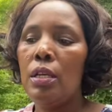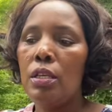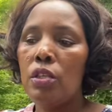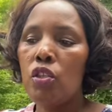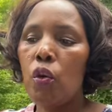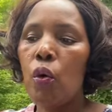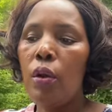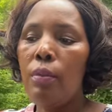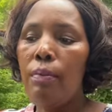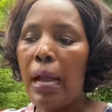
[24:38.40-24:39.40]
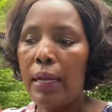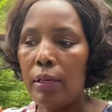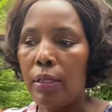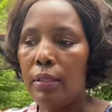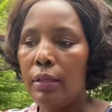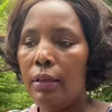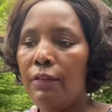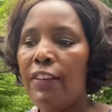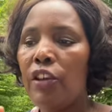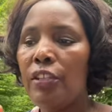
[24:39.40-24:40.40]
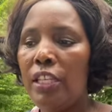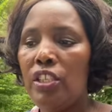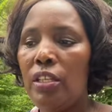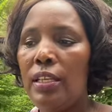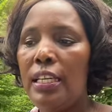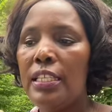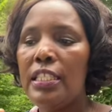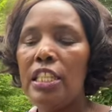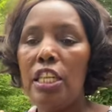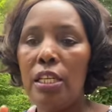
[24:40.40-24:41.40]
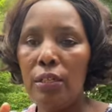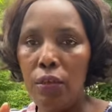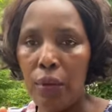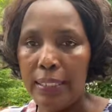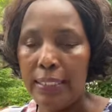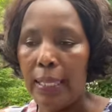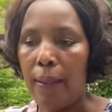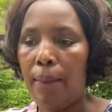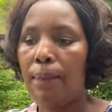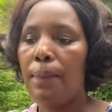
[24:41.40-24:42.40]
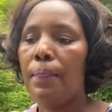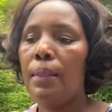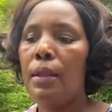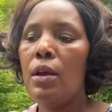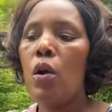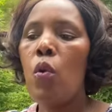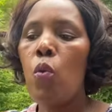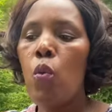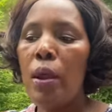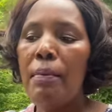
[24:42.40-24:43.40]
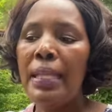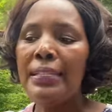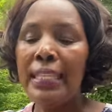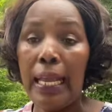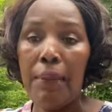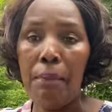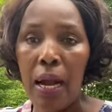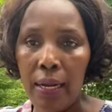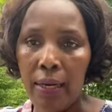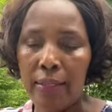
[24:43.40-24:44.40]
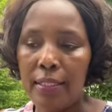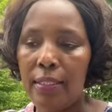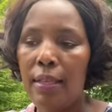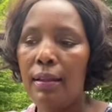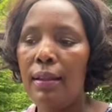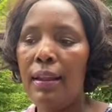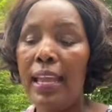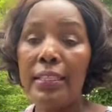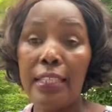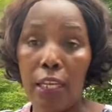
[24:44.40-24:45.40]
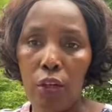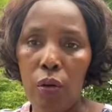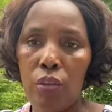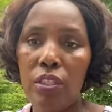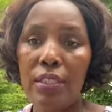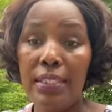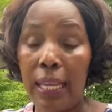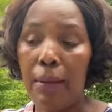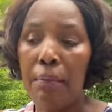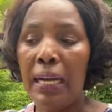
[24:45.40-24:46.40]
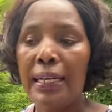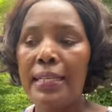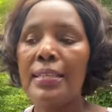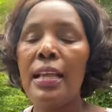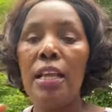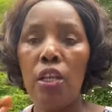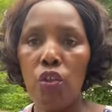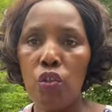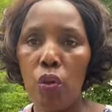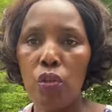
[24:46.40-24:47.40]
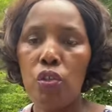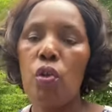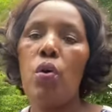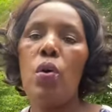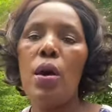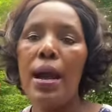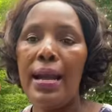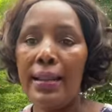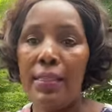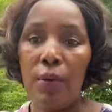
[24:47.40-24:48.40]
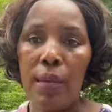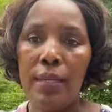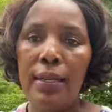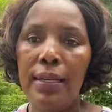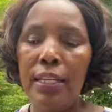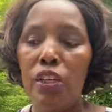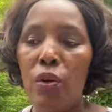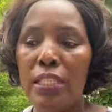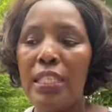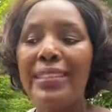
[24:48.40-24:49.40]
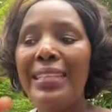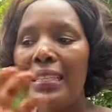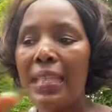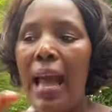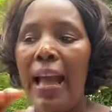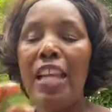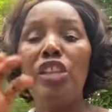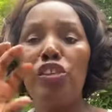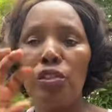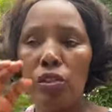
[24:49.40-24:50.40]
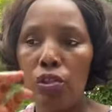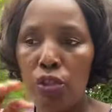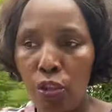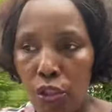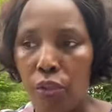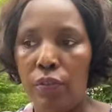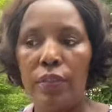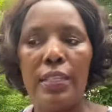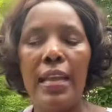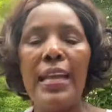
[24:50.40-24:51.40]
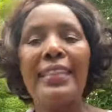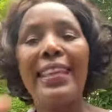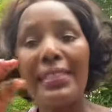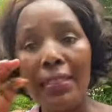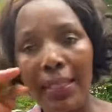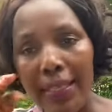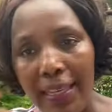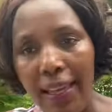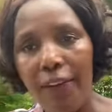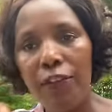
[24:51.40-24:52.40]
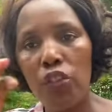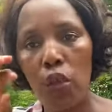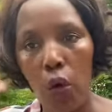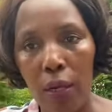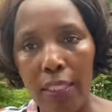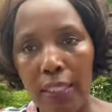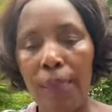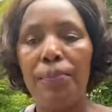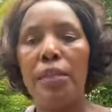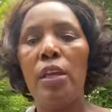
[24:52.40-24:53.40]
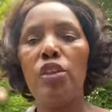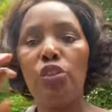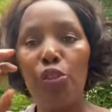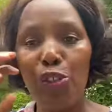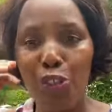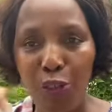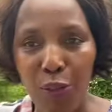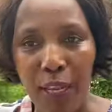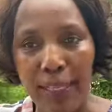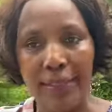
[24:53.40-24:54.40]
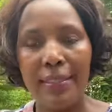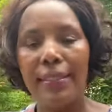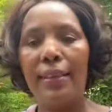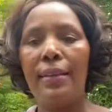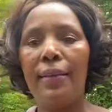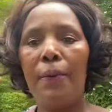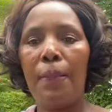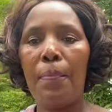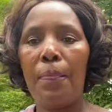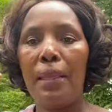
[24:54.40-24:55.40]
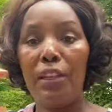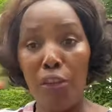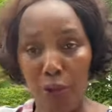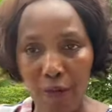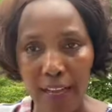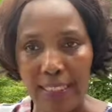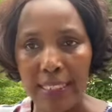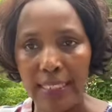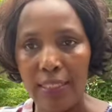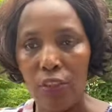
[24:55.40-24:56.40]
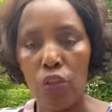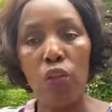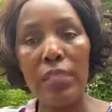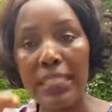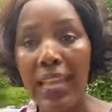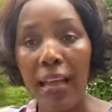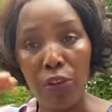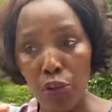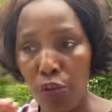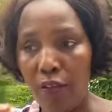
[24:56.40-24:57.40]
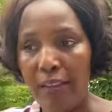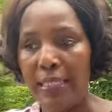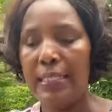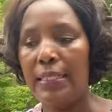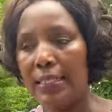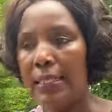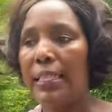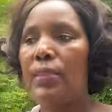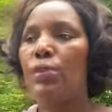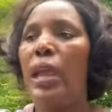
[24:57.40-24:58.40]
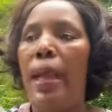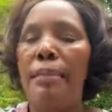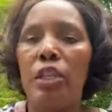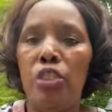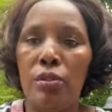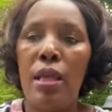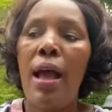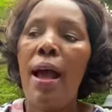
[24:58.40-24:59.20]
Schlumberger Foundation is in USA. Women Techmakers like technology techmakers is also another one in USA. These are institutions that give scholarships to students in university. So these are not universities, the three I mentioned.